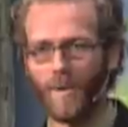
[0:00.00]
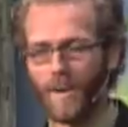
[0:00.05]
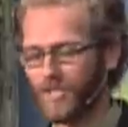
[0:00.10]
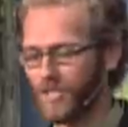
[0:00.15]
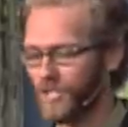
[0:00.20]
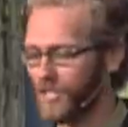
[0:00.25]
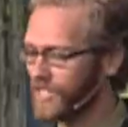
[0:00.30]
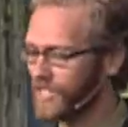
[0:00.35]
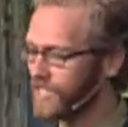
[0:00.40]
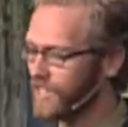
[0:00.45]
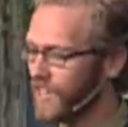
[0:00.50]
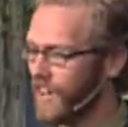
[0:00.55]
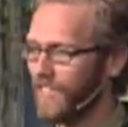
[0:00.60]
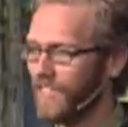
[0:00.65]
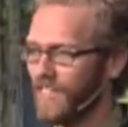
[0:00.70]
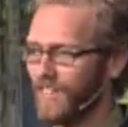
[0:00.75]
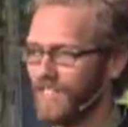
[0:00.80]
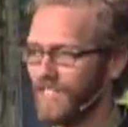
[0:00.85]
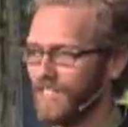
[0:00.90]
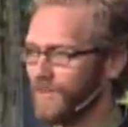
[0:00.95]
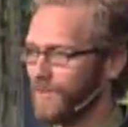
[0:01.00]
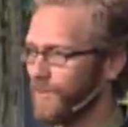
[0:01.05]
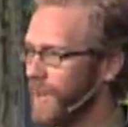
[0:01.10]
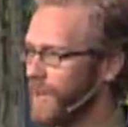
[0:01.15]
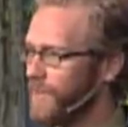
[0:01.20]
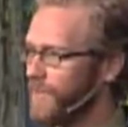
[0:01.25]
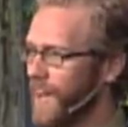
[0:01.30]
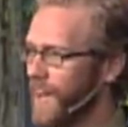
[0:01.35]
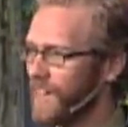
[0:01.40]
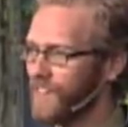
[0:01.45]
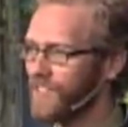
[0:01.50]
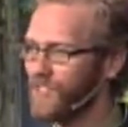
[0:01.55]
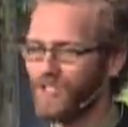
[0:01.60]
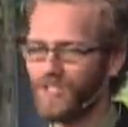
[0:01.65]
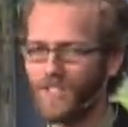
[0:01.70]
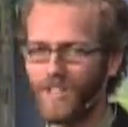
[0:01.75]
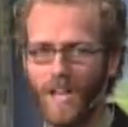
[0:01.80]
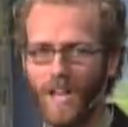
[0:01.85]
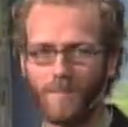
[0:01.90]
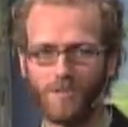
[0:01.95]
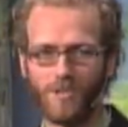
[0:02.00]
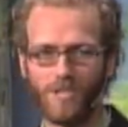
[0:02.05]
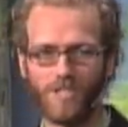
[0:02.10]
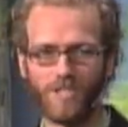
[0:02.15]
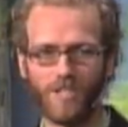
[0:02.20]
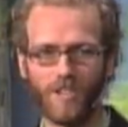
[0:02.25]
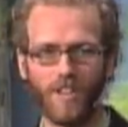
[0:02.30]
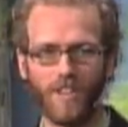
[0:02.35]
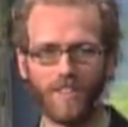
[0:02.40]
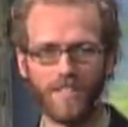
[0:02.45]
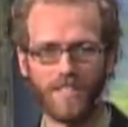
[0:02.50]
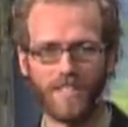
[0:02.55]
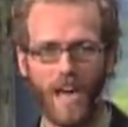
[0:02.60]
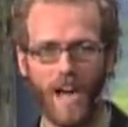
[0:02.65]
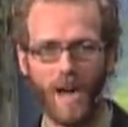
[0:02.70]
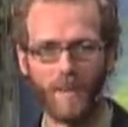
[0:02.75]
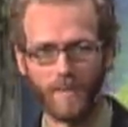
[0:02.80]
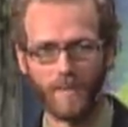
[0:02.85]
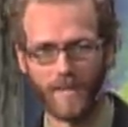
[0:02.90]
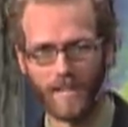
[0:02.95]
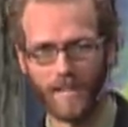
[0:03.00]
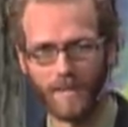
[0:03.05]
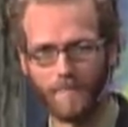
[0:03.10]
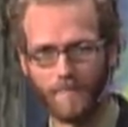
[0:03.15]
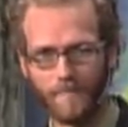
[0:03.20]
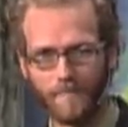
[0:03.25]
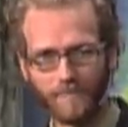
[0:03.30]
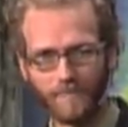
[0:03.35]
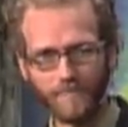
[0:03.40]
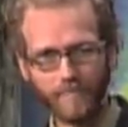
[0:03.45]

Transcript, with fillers: All right, she saw this way back in her time. She saw this happening.